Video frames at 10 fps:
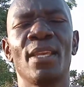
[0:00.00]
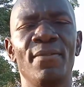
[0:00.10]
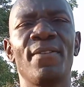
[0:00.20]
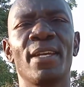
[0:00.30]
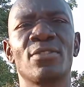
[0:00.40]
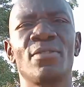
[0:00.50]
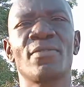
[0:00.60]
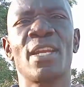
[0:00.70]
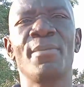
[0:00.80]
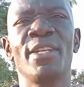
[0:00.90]
effects of
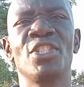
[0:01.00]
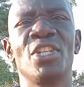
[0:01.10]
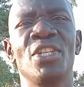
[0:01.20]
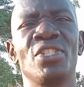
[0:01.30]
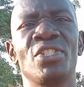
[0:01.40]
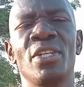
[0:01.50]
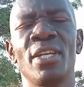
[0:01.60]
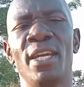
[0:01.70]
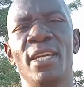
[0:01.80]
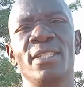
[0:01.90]
climate change.
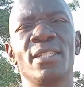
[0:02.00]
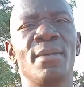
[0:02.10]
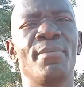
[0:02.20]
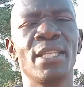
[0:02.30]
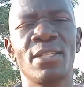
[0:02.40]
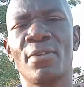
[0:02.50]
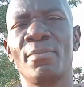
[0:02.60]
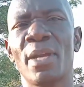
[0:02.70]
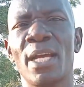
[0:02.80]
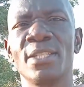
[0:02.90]
And the best
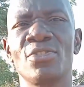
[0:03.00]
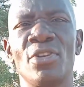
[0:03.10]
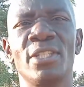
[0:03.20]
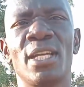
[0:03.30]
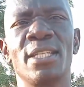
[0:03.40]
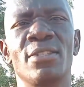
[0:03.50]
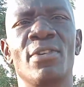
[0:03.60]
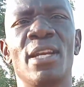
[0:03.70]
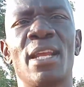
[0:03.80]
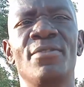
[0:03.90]
from us, Joint Hands
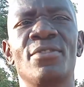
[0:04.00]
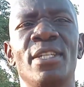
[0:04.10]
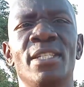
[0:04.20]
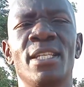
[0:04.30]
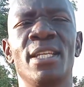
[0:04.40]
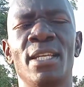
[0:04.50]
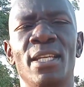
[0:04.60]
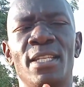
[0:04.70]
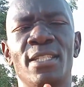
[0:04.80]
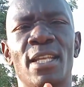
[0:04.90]
Green Life Trees,
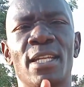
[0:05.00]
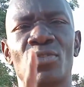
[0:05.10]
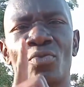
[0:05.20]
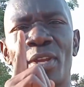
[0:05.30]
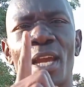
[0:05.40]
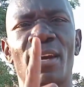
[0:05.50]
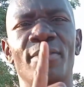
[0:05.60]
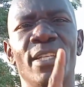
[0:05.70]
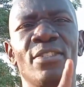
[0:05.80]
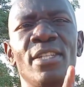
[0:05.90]
is that we
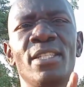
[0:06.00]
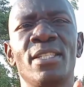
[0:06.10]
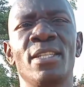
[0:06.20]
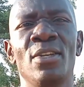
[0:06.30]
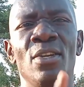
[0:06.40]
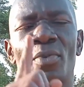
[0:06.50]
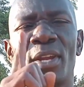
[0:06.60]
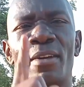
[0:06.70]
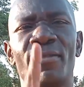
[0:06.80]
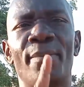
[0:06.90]
have the trees, we
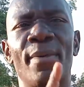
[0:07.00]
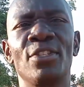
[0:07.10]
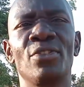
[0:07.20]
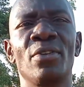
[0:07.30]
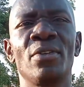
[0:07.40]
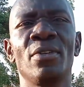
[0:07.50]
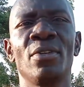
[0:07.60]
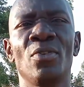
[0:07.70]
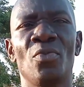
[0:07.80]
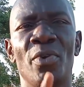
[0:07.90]
have the passion,
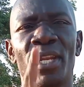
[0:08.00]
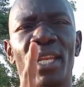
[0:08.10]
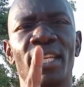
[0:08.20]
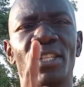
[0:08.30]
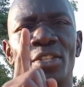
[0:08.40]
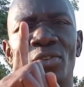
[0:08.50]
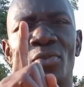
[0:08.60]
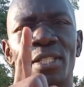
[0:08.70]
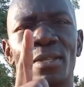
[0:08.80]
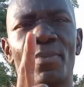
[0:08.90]
we need
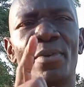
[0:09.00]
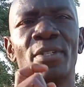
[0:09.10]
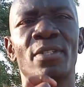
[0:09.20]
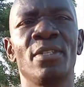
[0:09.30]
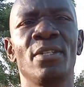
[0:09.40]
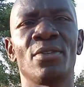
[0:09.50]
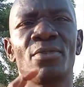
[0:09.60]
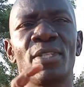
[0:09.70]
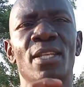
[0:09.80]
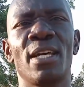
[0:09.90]
your support
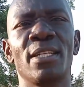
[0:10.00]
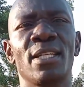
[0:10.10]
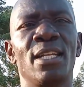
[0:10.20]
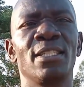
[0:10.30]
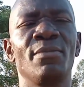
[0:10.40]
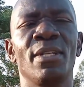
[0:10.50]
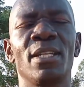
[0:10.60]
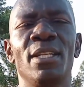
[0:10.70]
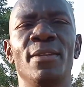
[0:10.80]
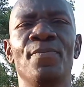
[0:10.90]
to see that
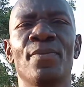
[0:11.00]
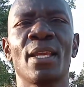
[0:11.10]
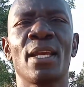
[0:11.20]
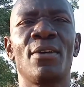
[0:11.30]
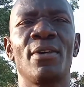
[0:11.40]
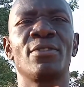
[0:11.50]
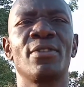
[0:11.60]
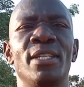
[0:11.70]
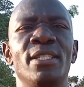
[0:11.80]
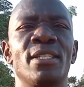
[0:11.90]
ultimately our
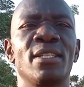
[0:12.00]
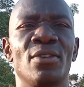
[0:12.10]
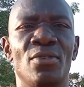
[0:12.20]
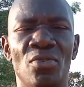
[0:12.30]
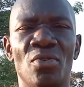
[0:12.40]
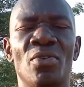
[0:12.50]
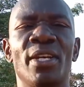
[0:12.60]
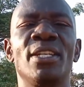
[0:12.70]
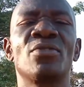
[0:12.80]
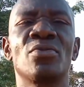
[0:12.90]
trees go
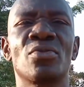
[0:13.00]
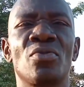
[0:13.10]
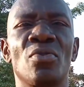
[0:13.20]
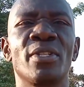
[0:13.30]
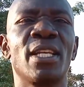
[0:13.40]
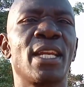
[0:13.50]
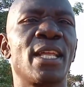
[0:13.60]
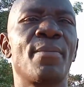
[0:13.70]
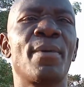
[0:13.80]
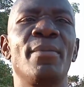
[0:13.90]
into schools and
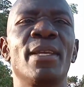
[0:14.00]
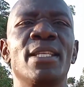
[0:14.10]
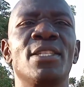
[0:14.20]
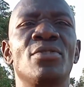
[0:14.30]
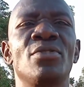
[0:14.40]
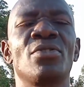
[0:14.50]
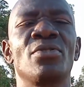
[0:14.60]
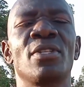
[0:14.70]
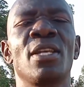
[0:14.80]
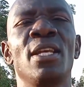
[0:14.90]
other public
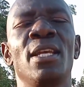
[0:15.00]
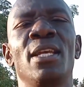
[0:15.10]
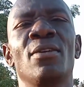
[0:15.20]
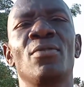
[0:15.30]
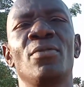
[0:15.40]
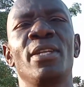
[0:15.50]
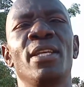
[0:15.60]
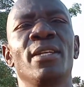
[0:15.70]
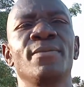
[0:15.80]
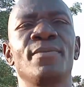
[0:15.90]
institutions,
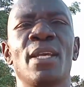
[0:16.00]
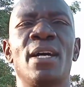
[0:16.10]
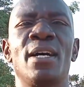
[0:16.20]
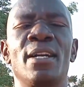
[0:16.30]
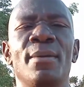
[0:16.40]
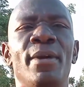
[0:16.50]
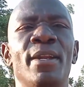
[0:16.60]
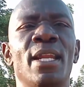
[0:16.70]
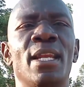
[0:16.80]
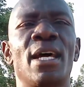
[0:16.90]
including
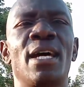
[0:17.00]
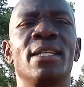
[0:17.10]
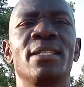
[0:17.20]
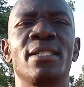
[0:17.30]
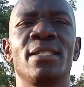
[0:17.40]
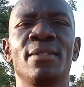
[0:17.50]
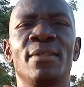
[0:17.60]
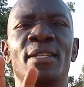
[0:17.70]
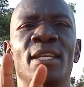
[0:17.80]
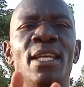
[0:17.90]
riparian lands,
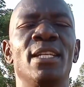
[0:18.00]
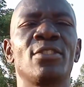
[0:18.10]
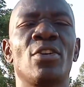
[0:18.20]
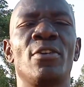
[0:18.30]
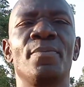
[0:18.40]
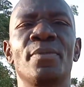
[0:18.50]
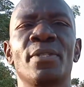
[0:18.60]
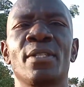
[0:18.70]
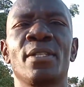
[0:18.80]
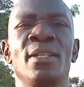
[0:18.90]

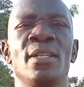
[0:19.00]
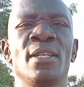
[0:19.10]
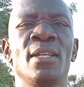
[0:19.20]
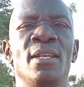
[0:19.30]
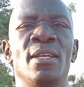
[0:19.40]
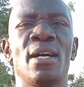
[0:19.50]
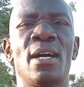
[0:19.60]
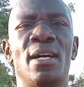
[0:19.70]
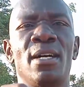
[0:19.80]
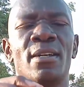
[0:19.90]
hilltops,
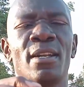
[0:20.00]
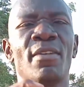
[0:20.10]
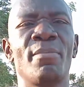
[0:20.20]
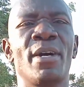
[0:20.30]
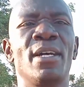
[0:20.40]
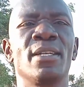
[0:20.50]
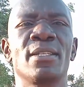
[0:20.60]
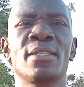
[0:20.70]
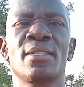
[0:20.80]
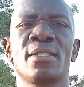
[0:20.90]

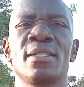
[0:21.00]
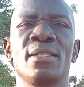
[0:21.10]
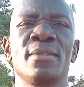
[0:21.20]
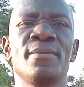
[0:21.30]
riverbanks,